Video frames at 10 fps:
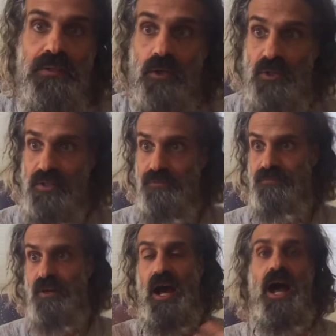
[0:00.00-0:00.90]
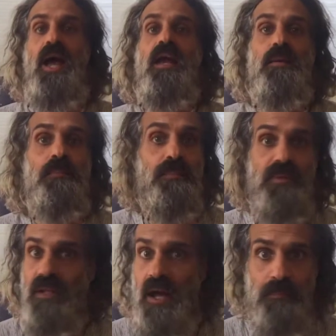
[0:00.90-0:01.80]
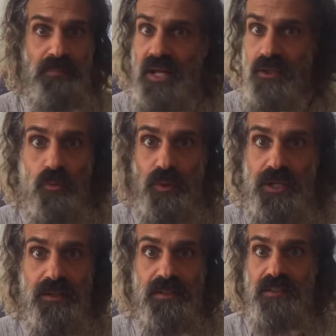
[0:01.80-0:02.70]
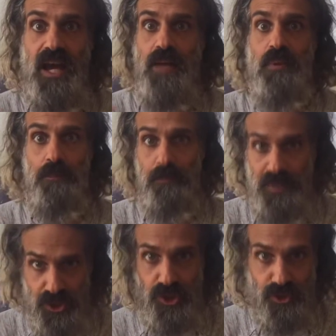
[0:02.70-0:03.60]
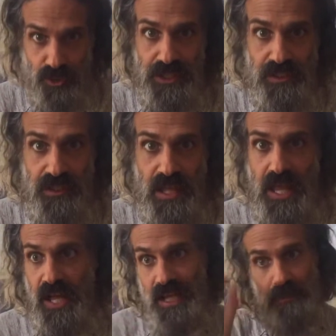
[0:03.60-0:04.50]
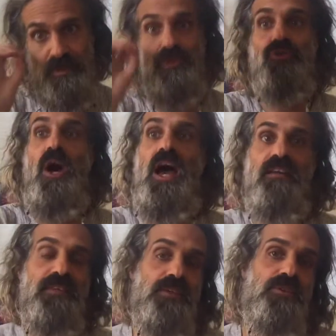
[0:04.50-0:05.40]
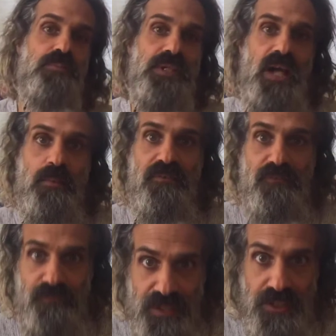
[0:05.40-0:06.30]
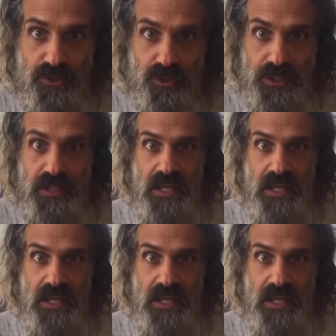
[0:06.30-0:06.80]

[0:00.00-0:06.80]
Now, if I'm not aware that I'm a peach tree and I'm striving to become a fig tree,